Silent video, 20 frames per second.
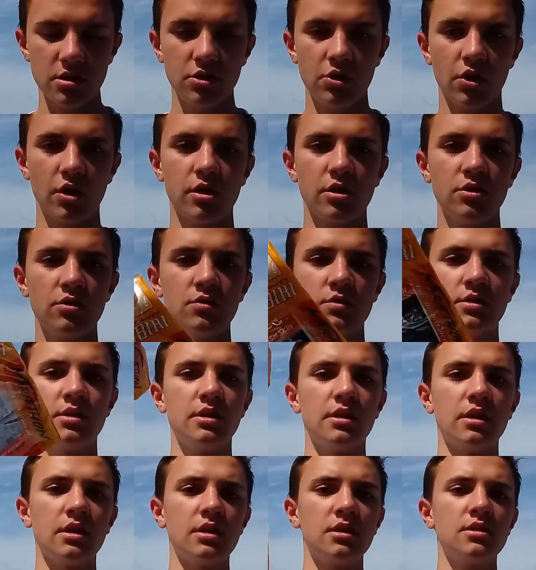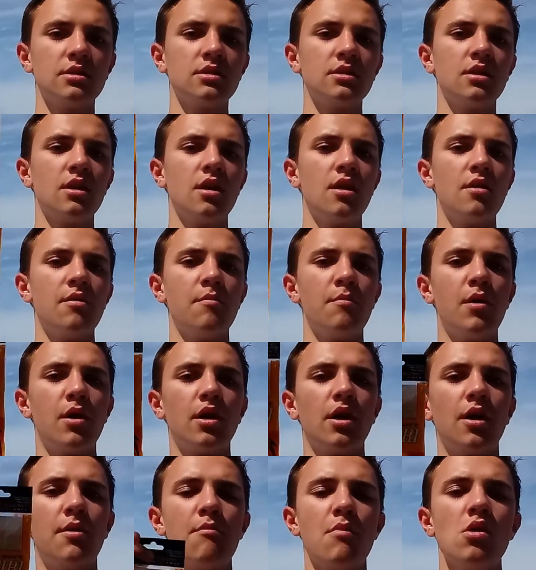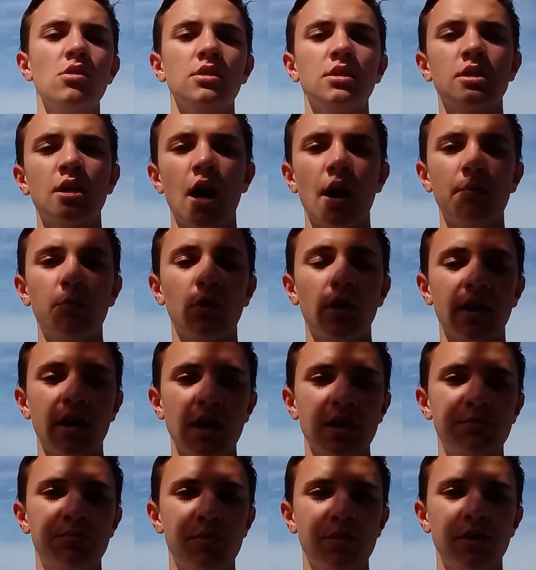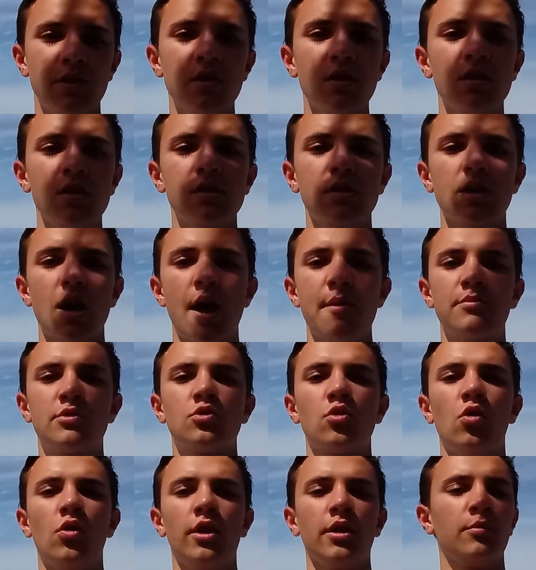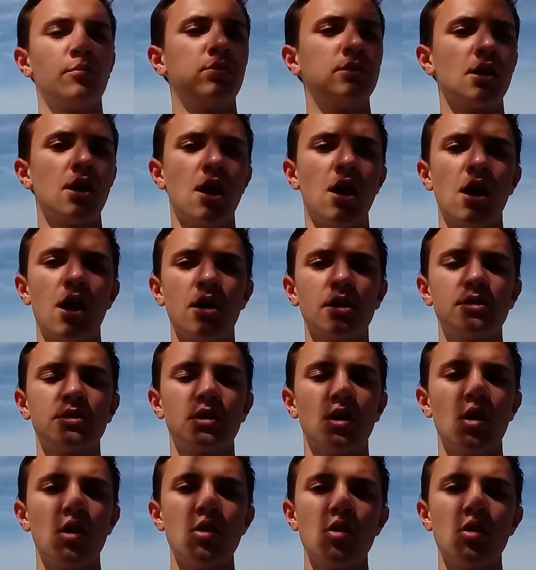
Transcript: you can use these, but most of the time when I catch bonitas, I'm trolling plugs,